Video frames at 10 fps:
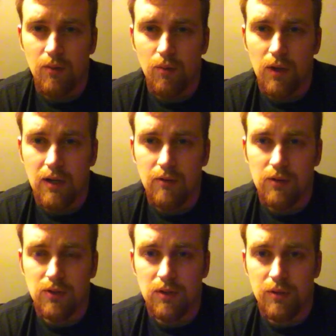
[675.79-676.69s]
when I
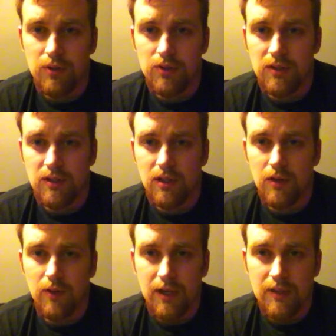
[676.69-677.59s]
originally purchased the gun,
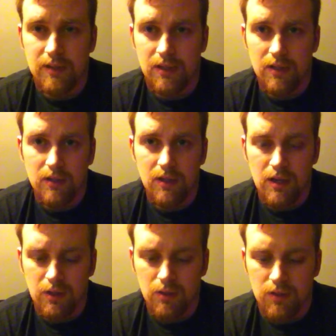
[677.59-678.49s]
and like I said, it
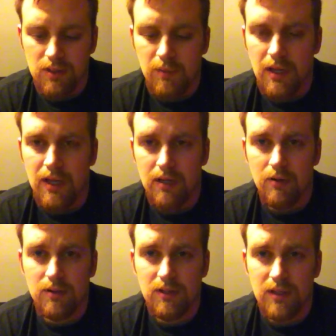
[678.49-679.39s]
increased my
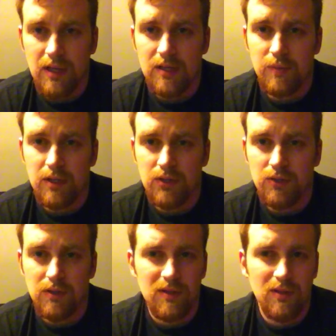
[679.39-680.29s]
accuracy
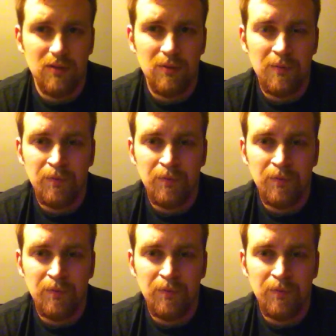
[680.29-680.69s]
exponentially. So